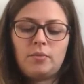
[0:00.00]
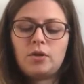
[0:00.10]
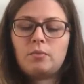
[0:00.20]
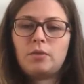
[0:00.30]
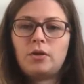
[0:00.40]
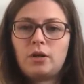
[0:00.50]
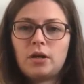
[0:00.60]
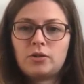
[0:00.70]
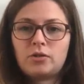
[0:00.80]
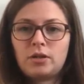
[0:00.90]
you can put your
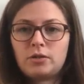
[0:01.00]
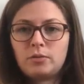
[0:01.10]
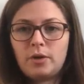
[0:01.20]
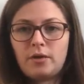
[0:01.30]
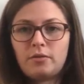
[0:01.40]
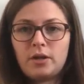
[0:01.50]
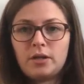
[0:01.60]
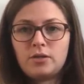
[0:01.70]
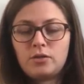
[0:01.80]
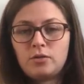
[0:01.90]
extract or whatever it
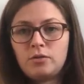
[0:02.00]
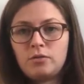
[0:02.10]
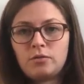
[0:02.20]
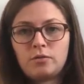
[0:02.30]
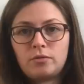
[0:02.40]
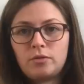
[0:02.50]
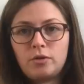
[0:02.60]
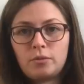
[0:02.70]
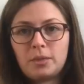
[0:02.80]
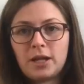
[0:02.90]
is, you,
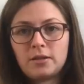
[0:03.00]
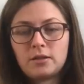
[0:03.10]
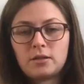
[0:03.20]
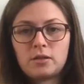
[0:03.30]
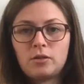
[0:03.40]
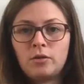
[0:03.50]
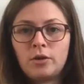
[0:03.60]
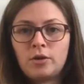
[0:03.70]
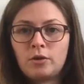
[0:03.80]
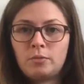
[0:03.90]
your plants or
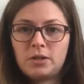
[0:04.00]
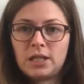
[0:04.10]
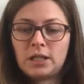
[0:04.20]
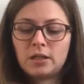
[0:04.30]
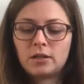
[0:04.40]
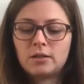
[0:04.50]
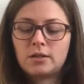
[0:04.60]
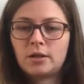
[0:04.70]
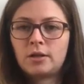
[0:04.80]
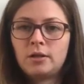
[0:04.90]
your botanicals
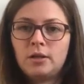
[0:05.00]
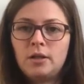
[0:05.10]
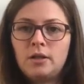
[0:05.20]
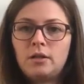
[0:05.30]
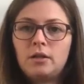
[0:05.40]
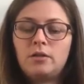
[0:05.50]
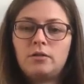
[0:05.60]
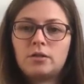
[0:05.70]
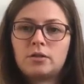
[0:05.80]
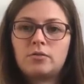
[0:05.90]
down, and then you
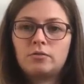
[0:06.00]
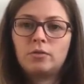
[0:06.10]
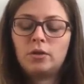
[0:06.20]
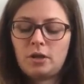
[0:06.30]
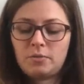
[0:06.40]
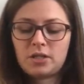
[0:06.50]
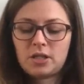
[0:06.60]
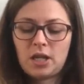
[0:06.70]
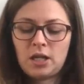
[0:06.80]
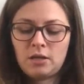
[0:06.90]
just roll up the
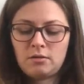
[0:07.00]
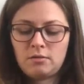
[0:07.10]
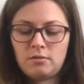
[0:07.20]
skein,